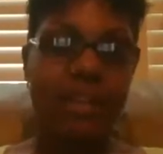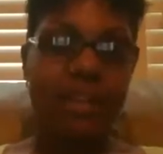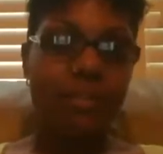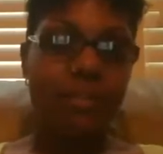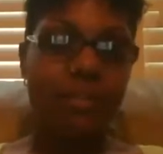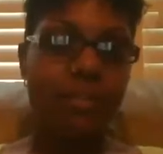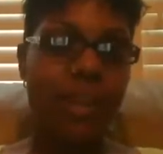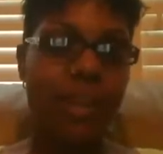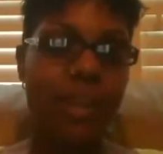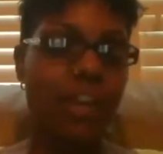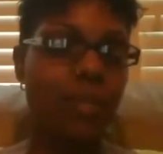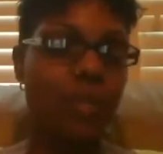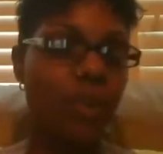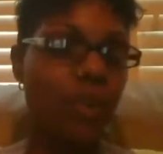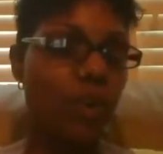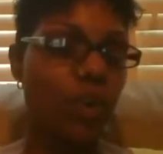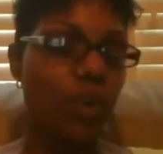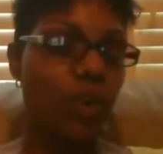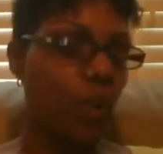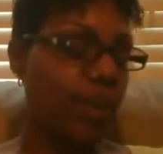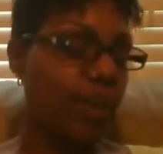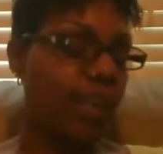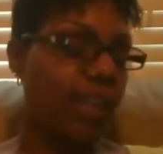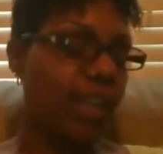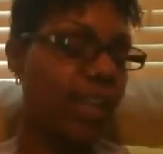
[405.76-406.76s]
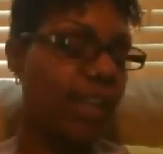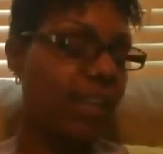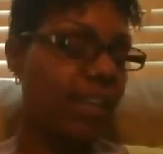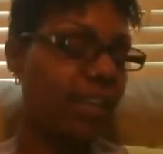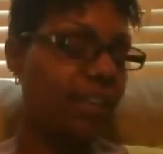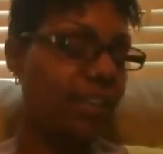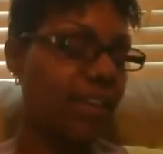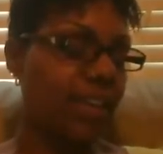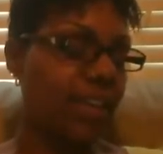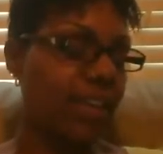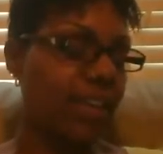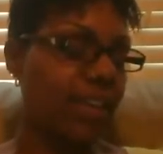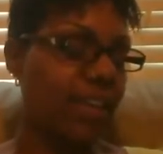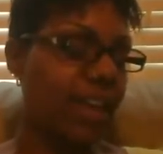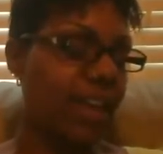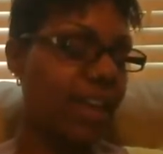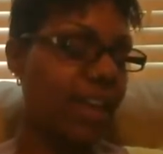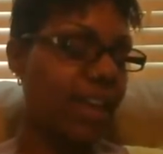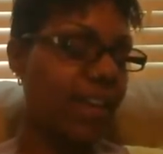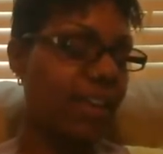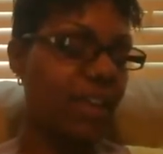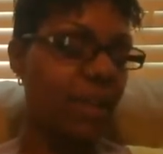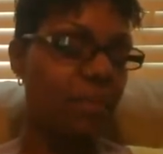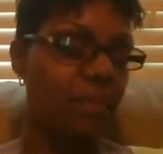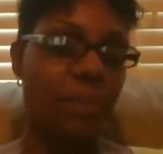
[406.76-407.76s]
making a recording and
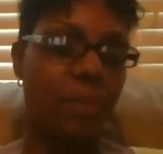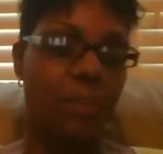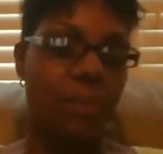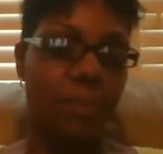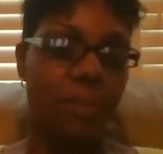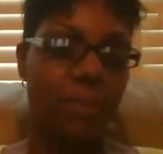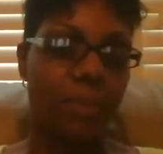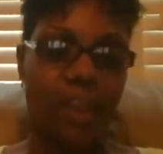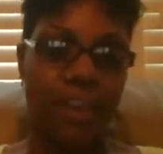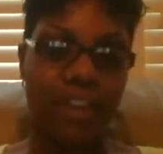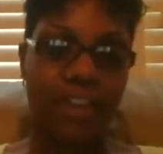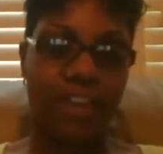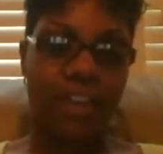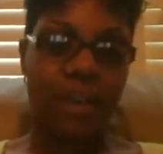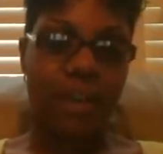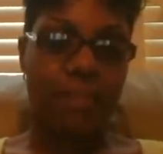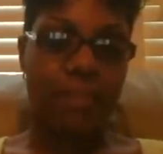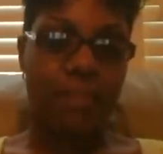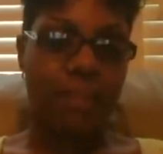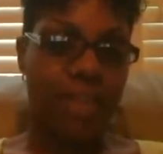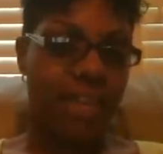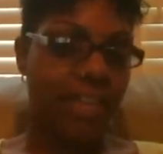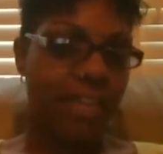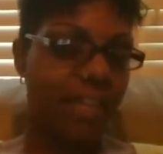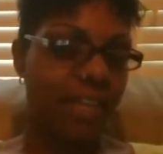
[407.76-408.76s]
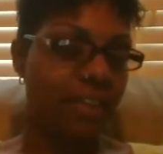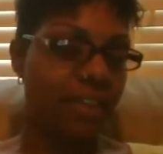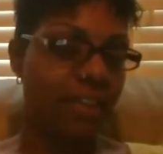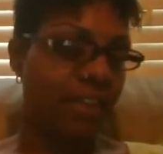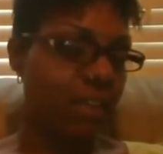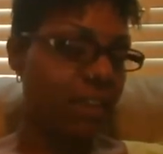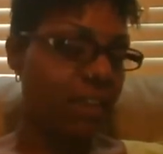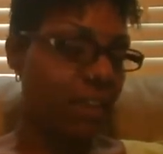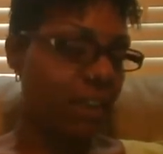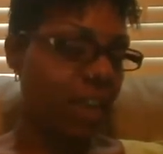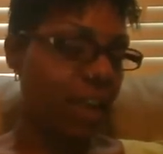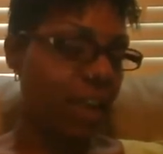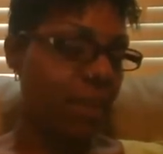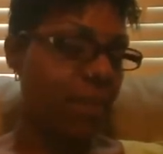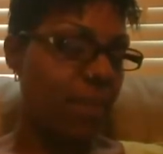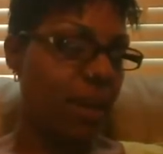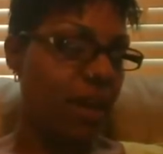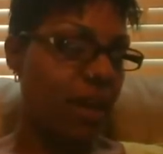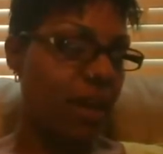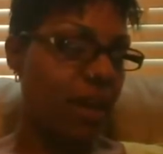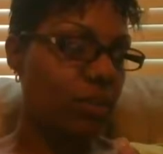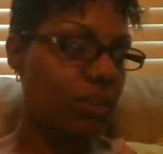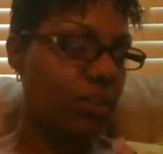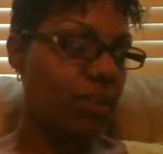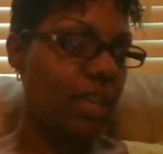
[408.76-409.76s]
letting people kind of come in
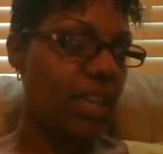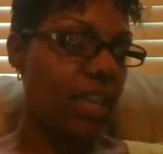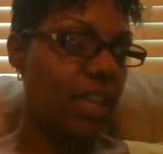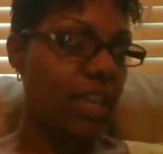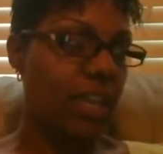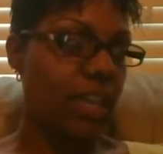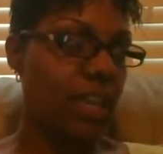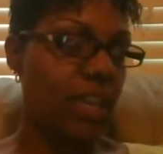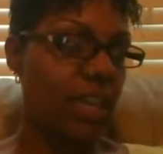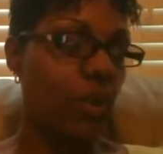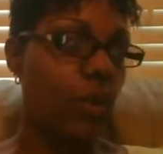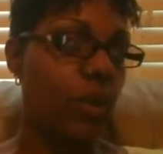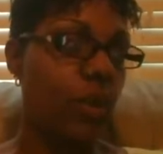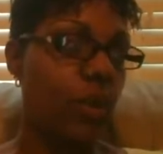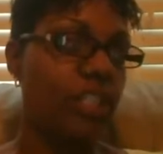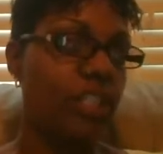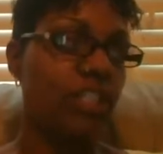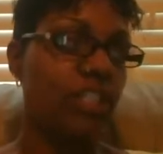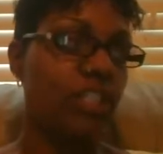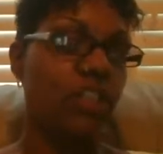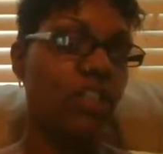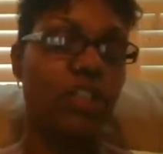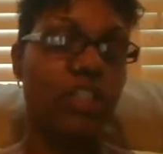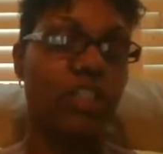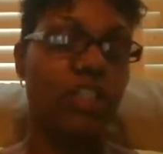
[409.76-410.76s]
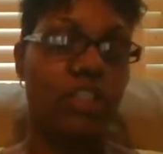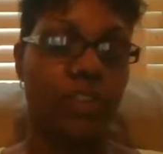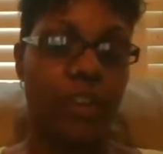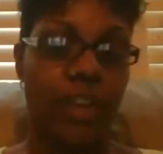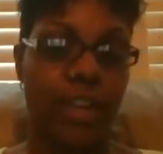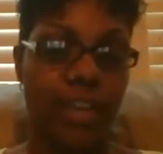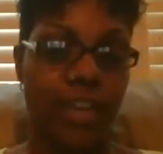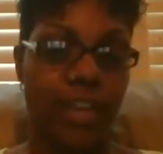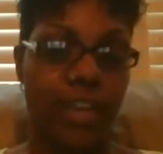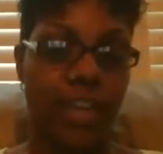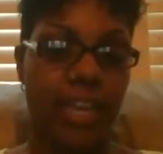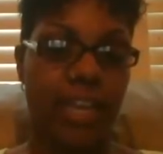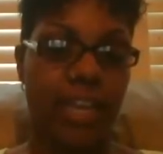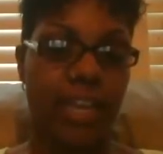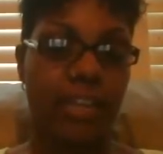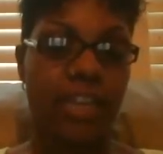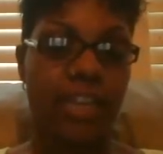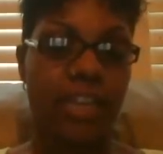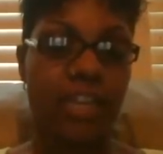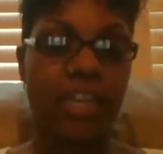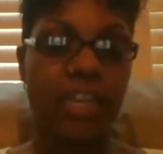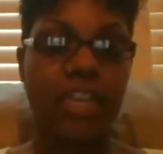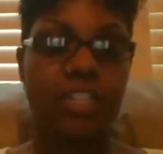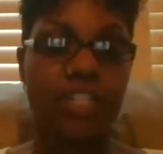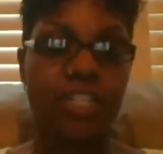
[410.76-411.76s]
about the quick start training.
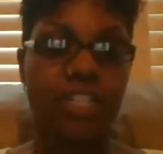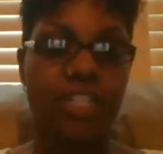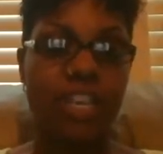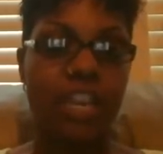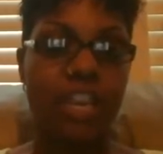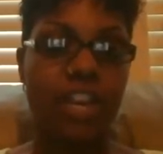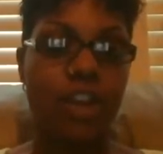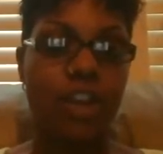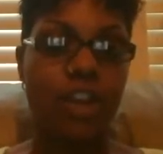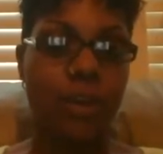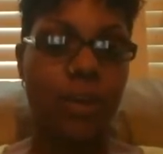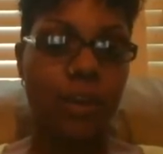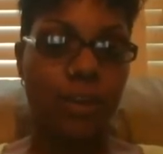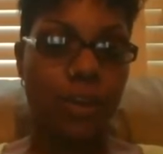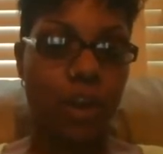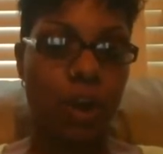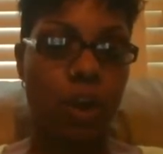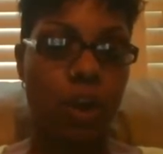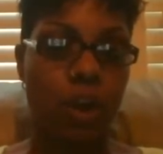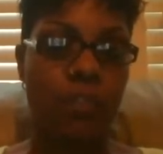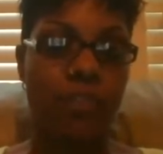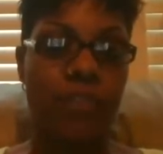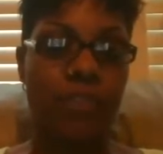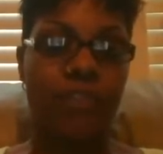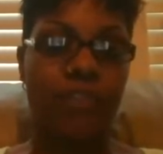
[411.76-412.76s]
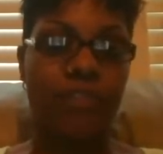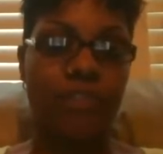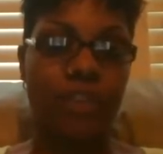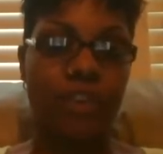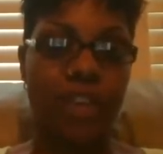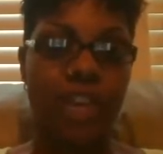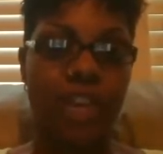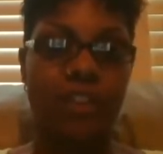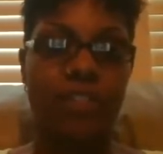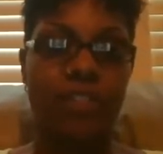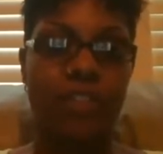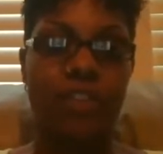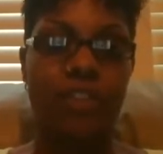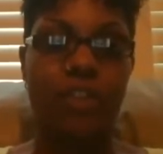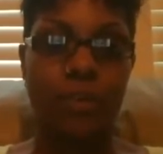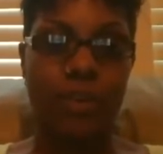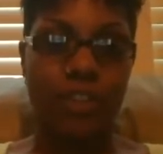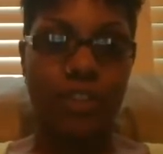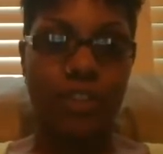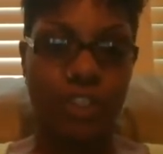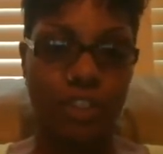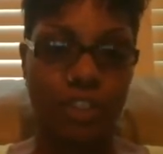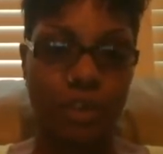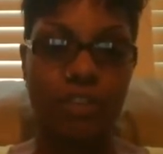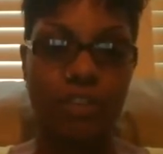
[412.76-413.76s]
Just kind of going over that for a lot of the new
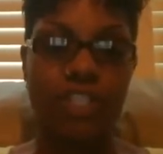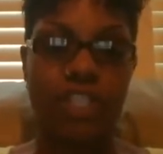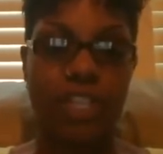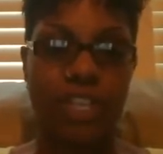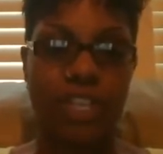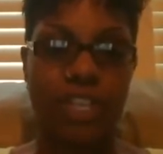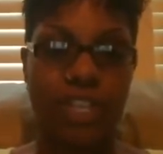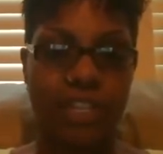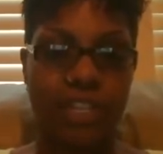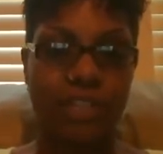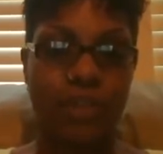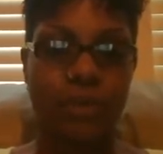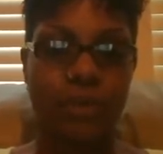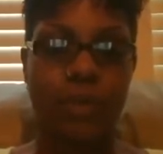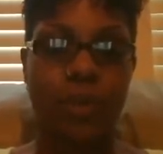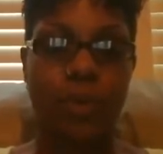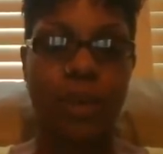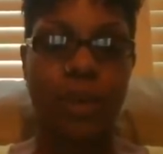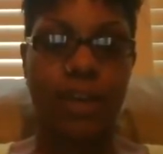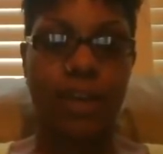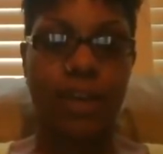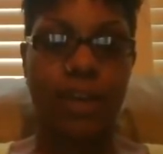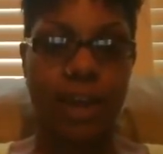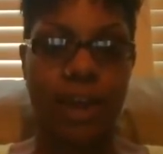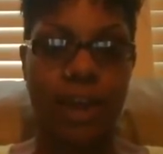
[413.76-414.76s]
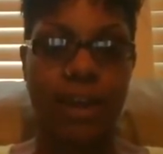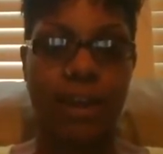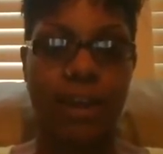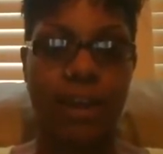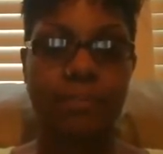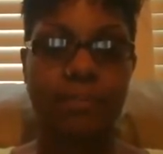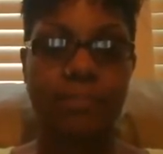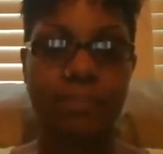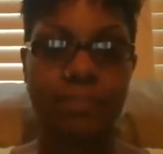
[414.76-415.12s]
associates and whatnot.